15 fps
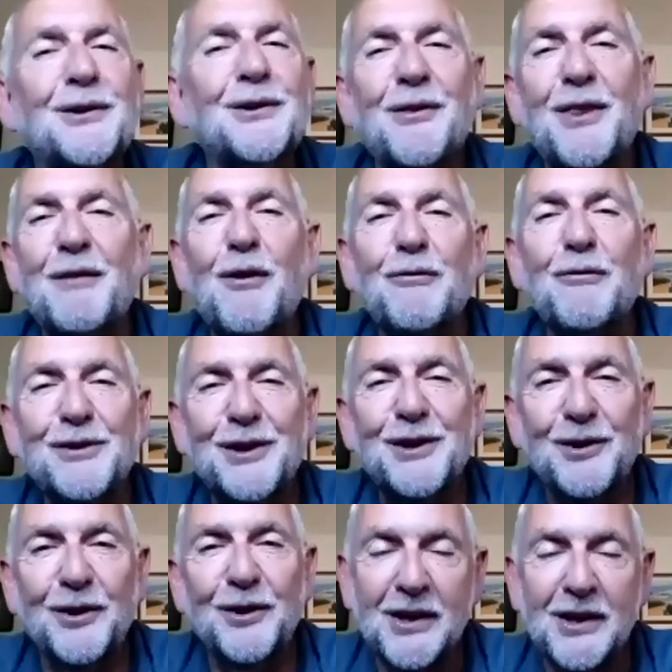You know, they've often
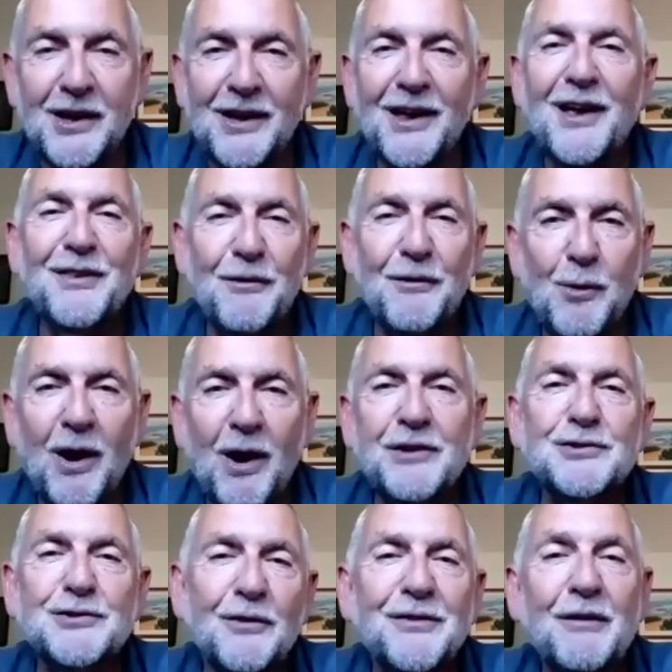got, the
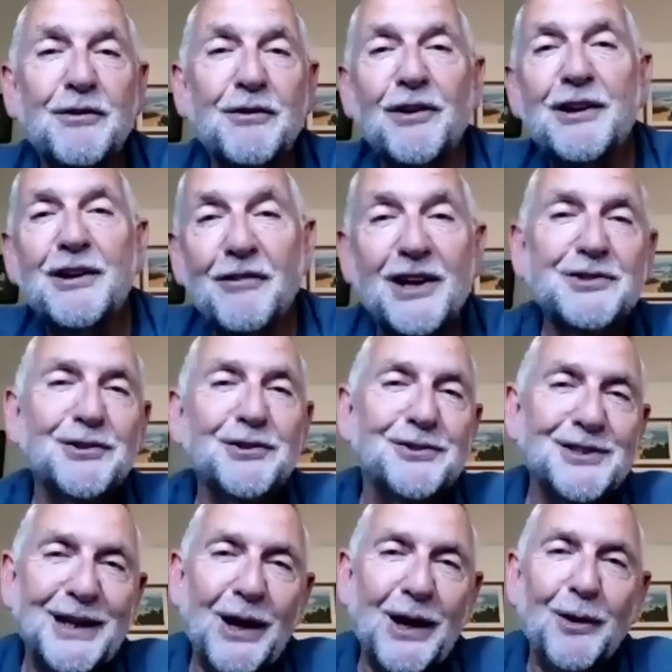wineries often have great
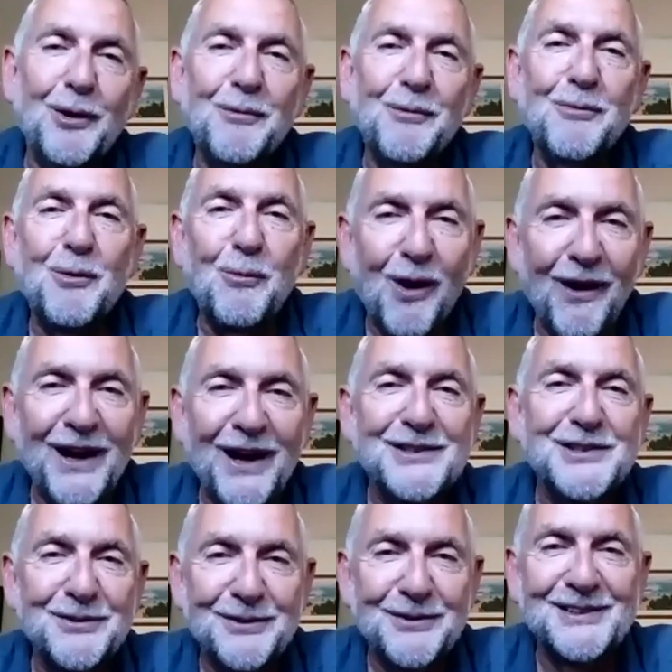restaurants to go along with the
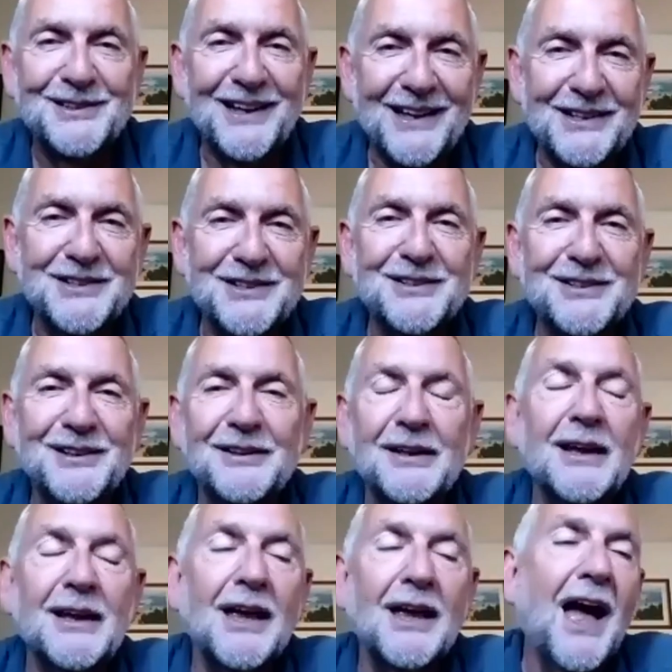wines you can taste. And
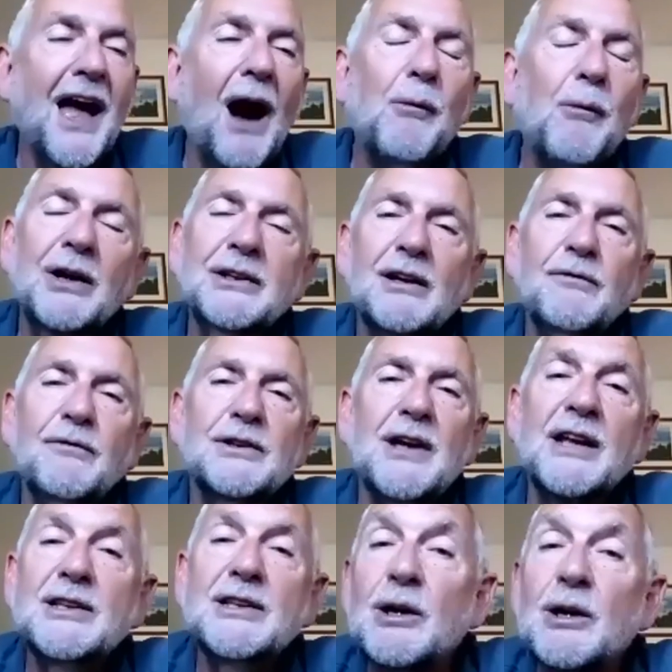I wondered
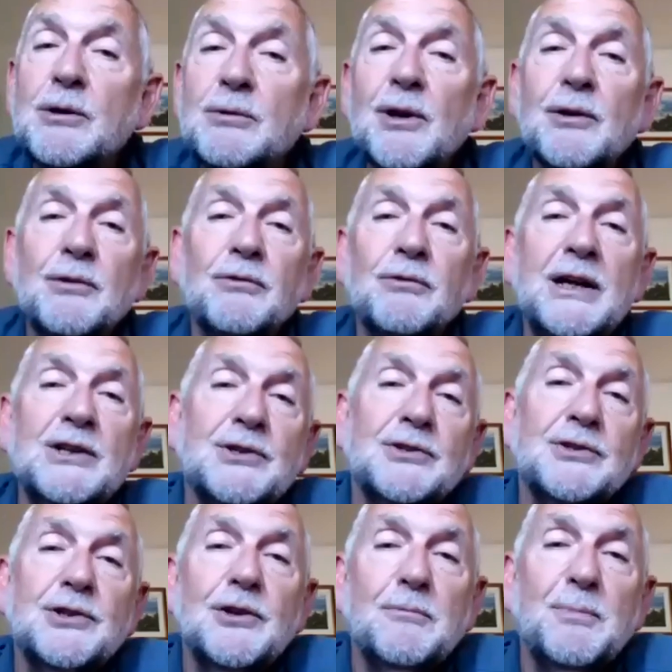I don't know the
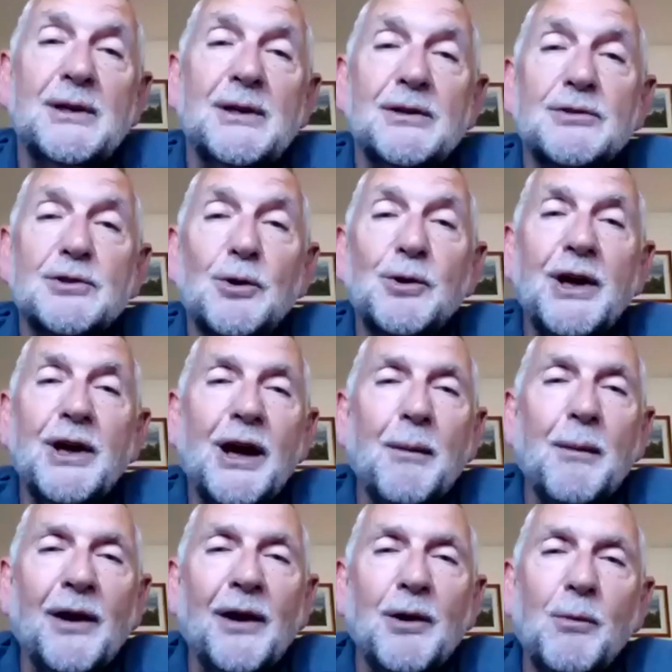regions you've been talking
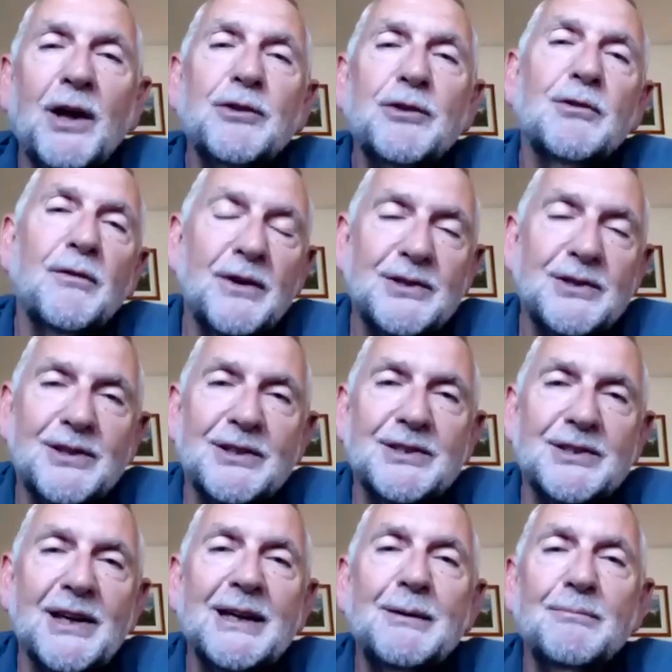about. I wonder if it's the
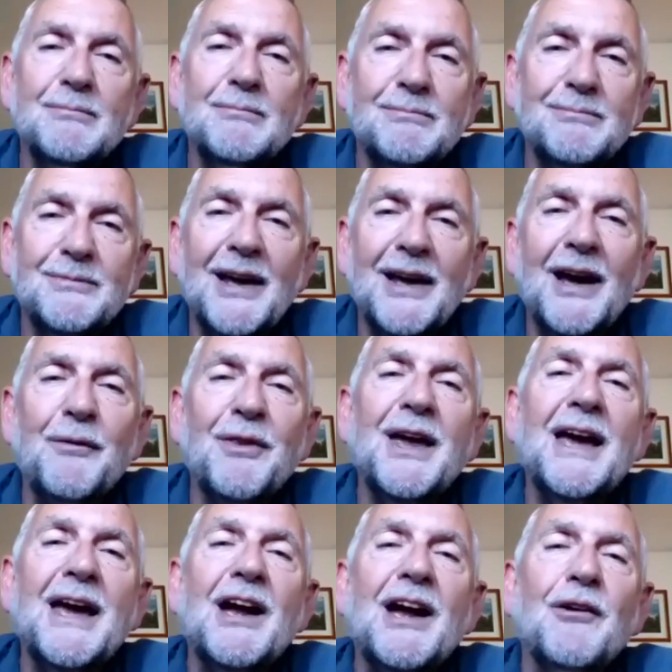same down
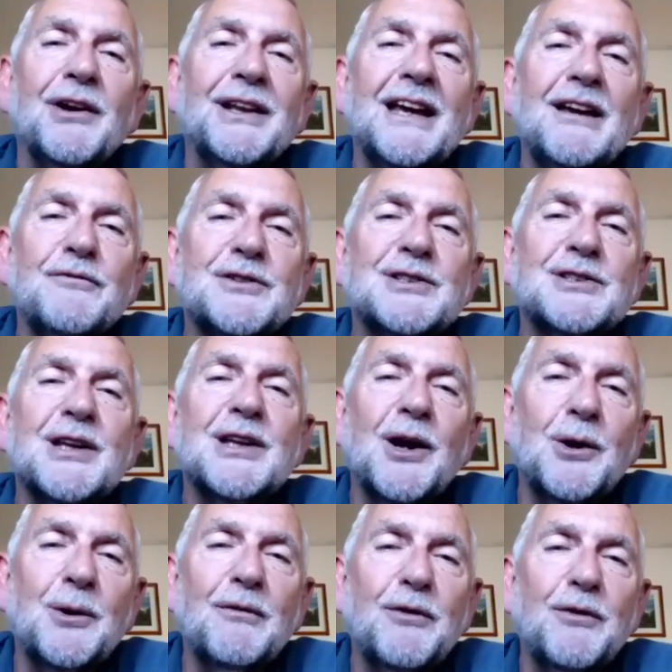there. And if
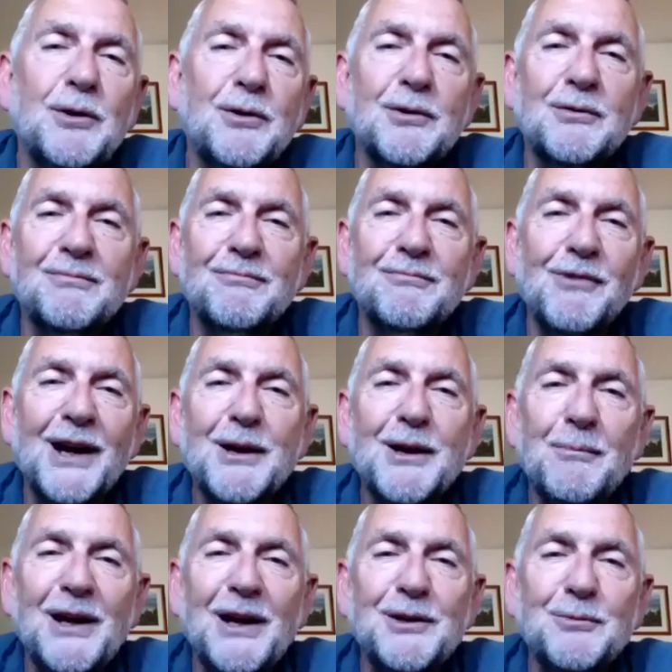so, if you could
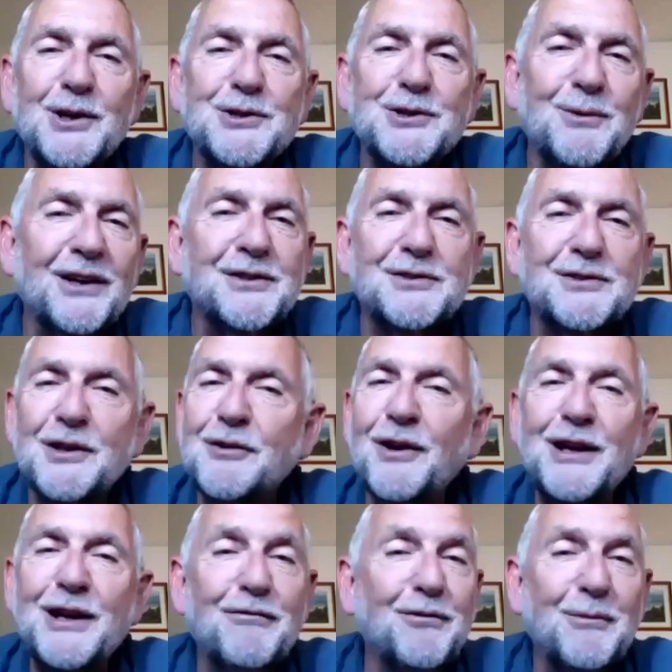recommend which ones are
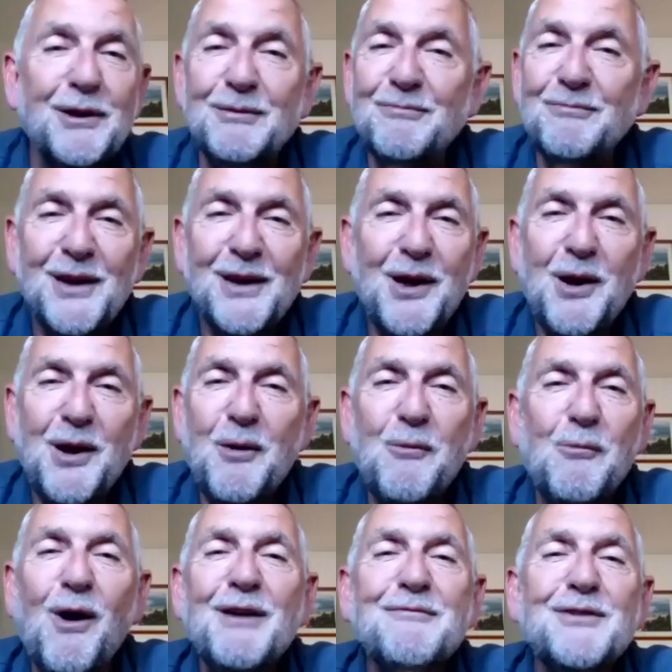great from a
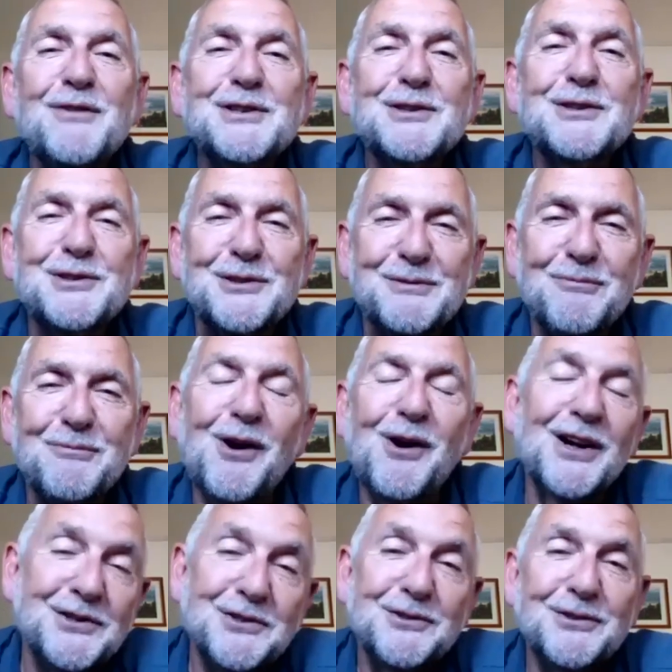wine
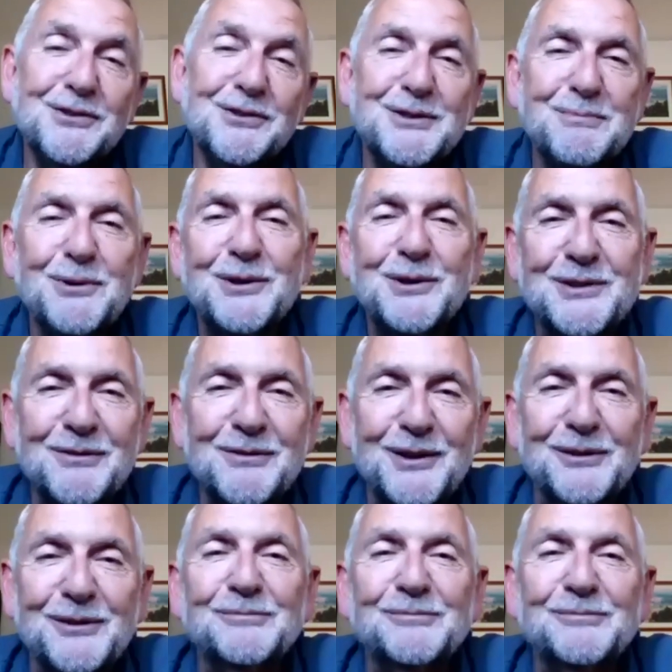tourist point of view.